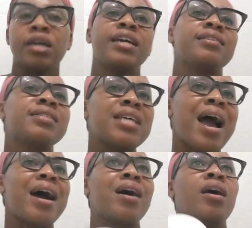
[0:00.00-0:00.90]
it's
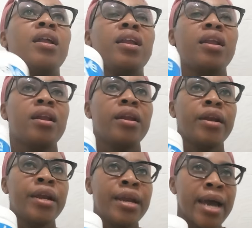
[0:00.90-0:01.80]
a
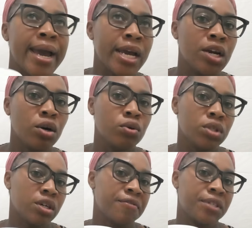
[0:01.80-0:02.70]
9
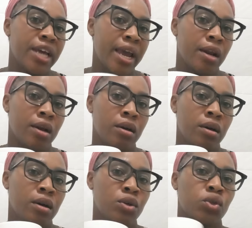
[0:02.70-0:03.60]
out of 10
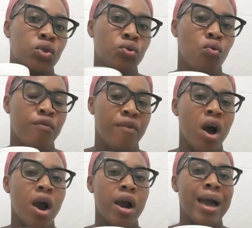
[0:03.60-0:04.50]
so
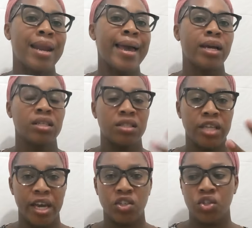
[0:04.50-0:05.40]
far. I like the
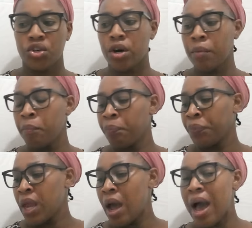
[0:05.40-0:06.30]
texture
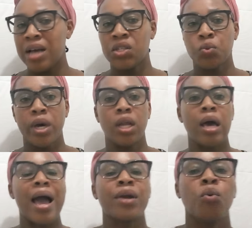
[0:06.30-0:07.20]
as well.
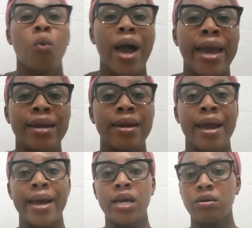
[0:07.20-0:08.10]
And why
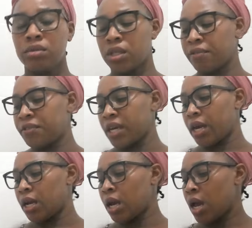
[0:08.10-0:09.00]
9 out of
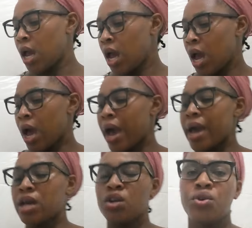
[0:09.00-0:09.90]
10?
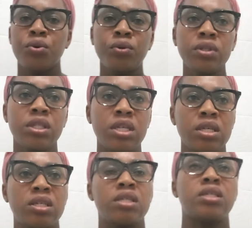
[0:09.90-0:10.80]
I
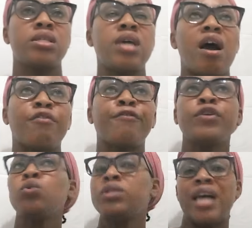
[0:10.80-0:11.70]
noticed a
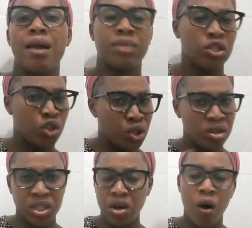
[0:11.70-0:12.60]
few times, it
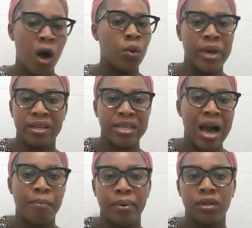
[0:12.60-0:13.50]
doesn't always
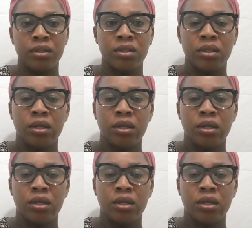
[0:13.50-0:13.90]
happen